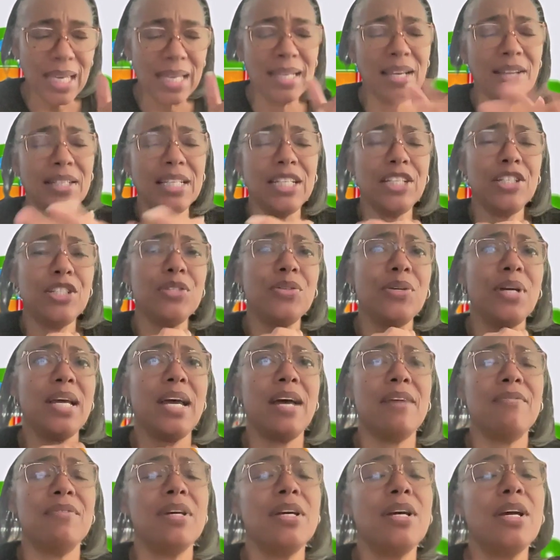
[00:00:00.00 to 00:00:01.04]
Now, they do
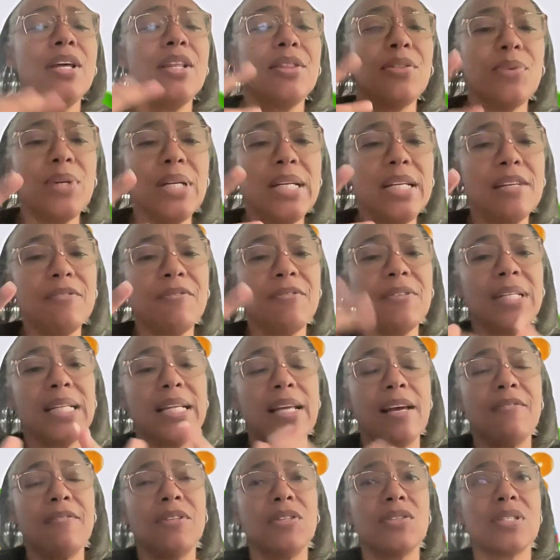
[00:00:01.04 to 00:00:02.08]
have three different
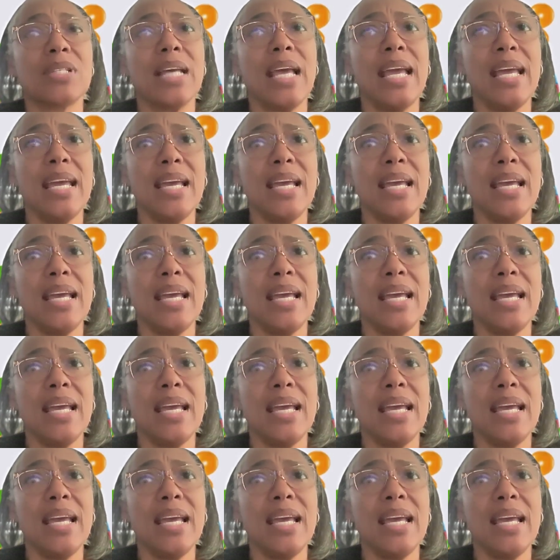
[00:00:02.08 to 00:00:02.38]
levels,